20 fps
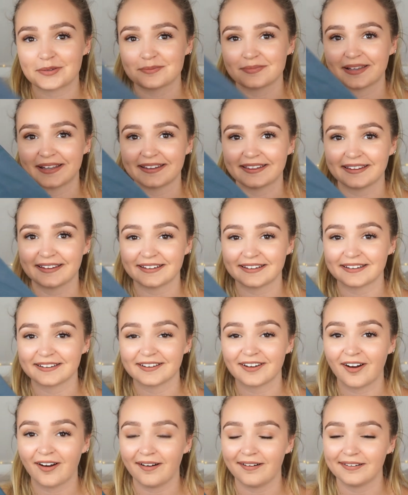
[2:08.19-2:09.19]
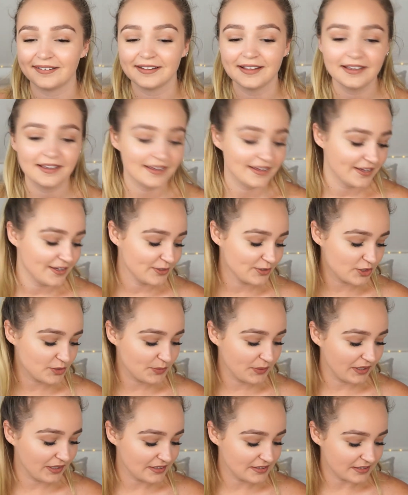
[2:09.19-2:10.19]
them in the haul, just
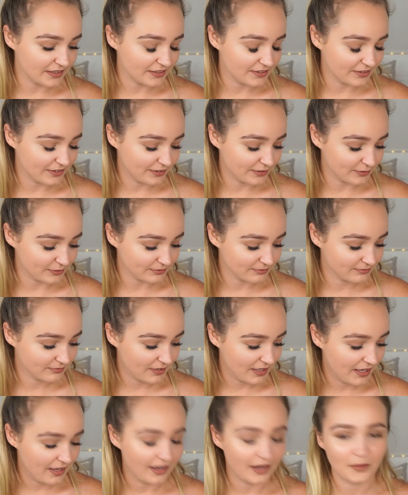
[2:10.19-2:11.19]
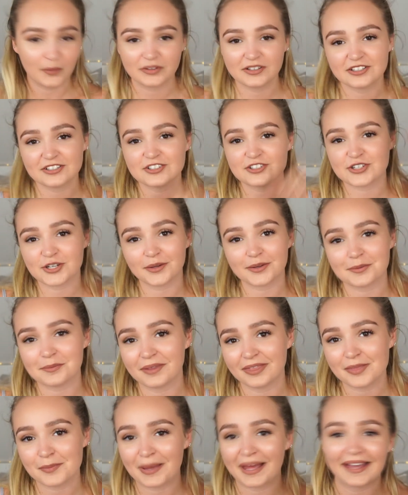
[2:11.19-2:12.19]
because I don't know, I wanted to show them
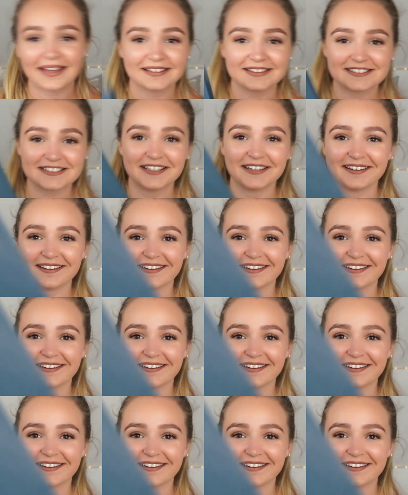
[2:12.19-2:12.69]
in the bags.